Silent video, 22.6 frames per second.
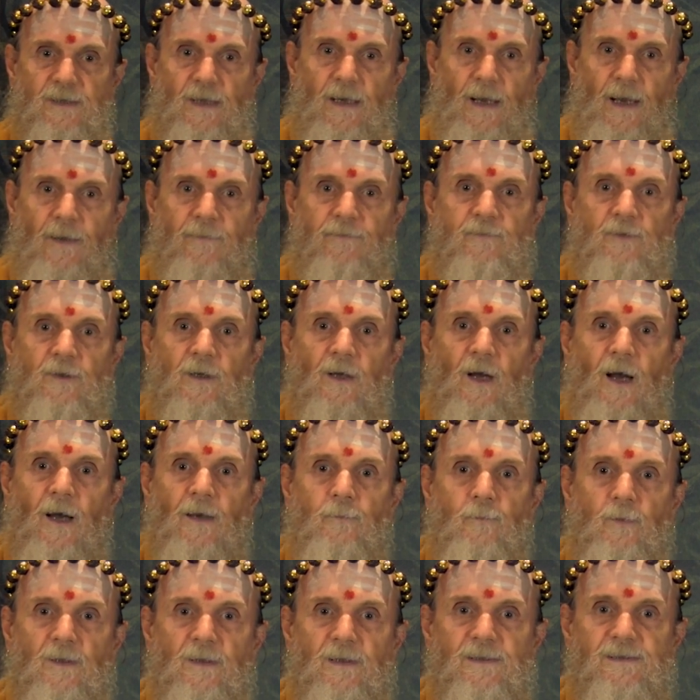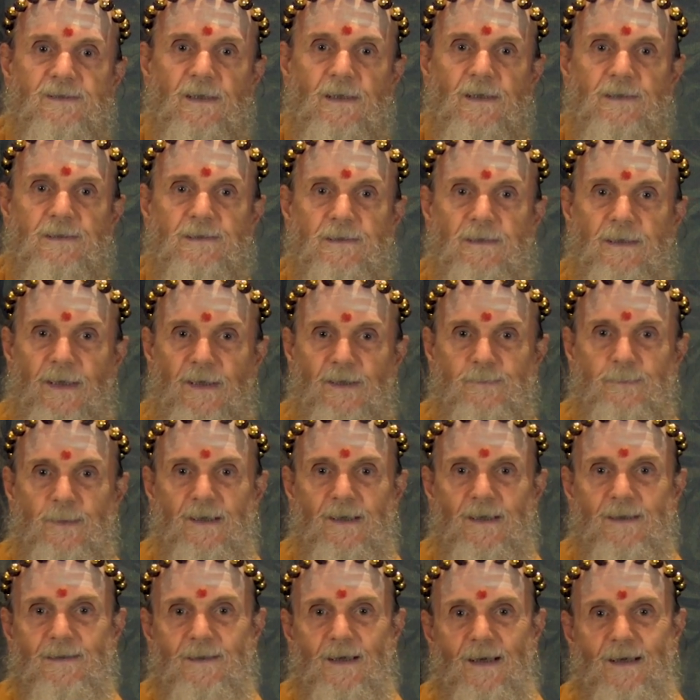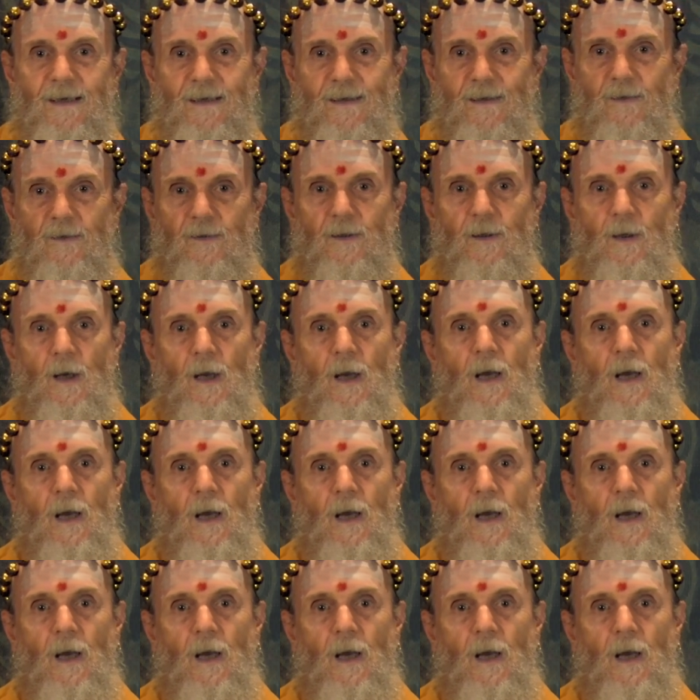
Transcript: and after God realization has been attained,